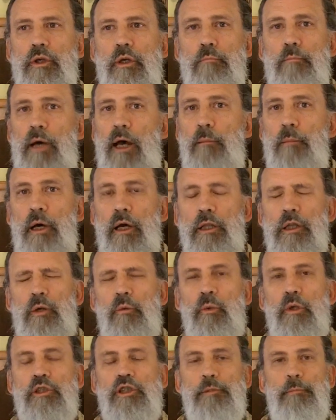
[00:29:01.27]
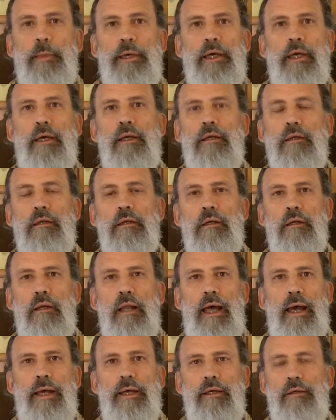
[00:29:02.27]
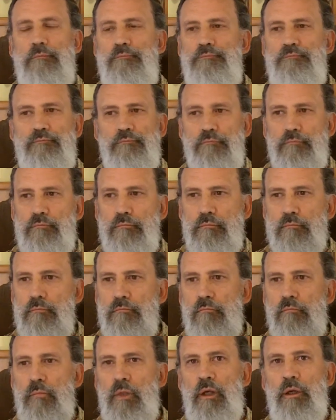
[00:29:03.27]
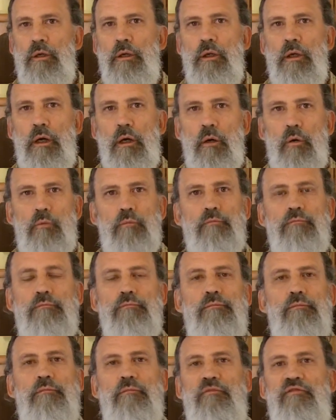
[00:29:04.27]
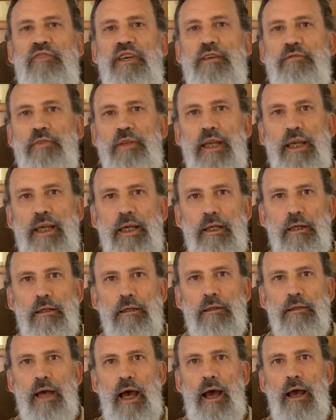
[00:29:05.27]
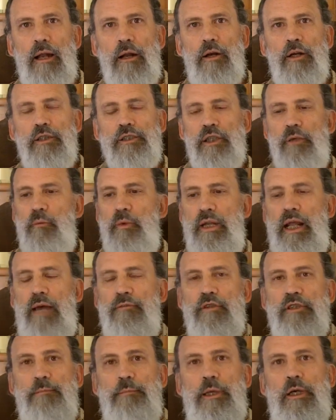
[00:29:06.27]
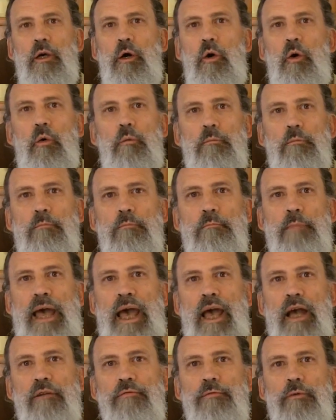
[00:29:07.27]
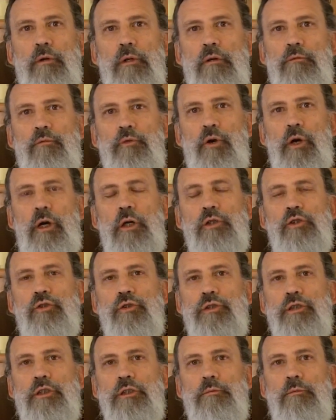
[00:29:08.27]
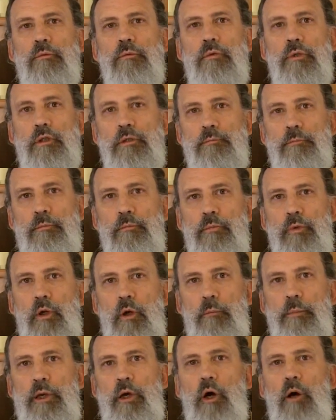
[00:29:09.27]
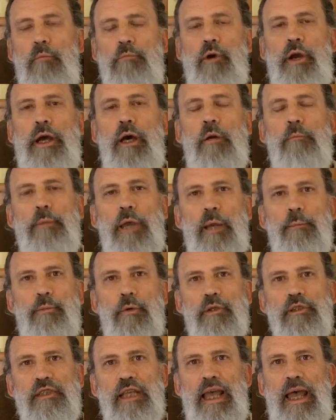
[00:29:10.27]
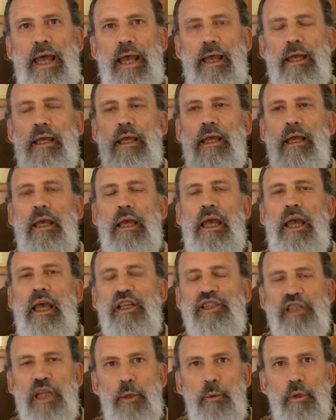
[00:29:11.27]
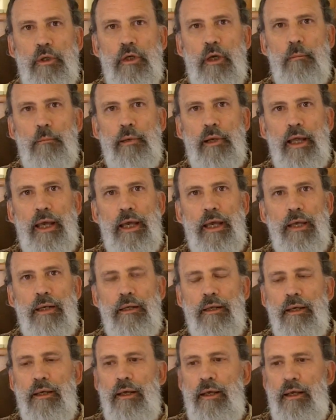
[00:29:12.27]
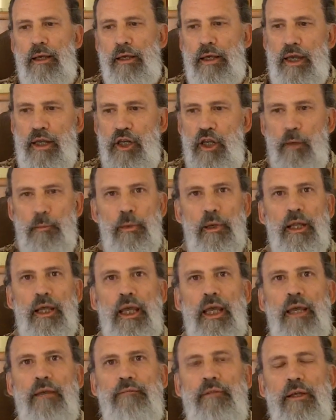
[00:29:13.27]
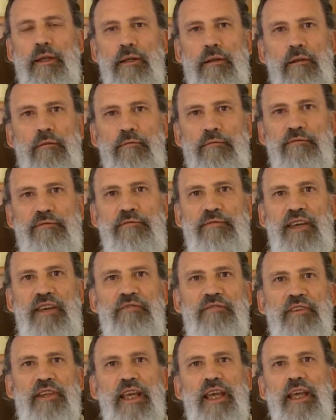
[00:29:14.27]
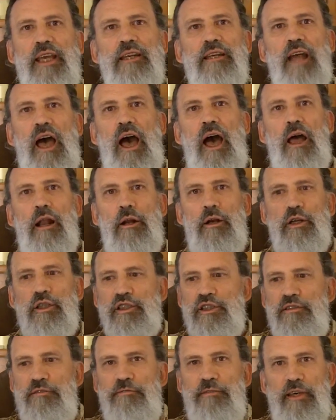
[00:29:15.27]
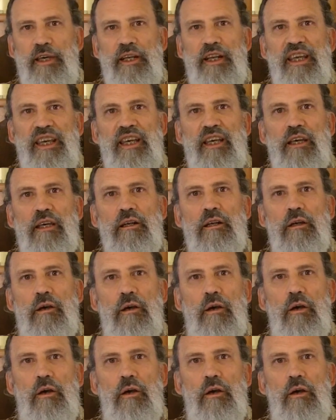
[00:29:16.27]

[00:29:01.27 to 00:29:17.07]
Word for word: my mother would spend like, you know, fifteen dollars, and we'd have this big old bag full of groceries, this, this you know, big old brown paper sack, and she would complain, "Can you believe that fifteen dollars fit in